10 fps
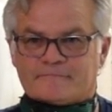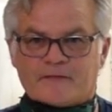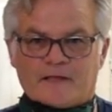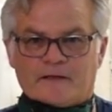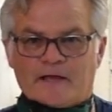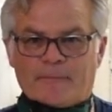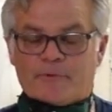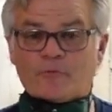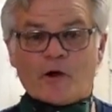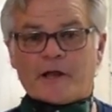Happy
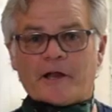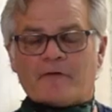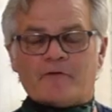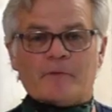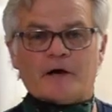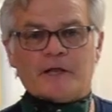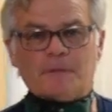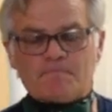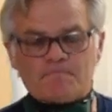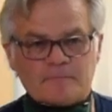Friday, everybody.
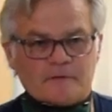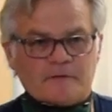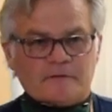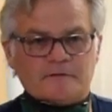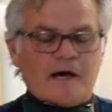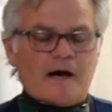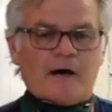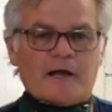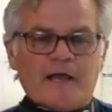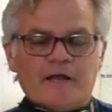Tom
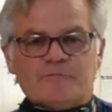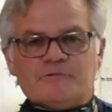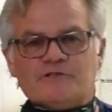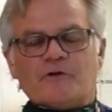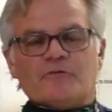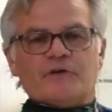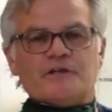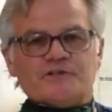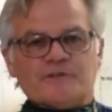Monahan from General Finishes,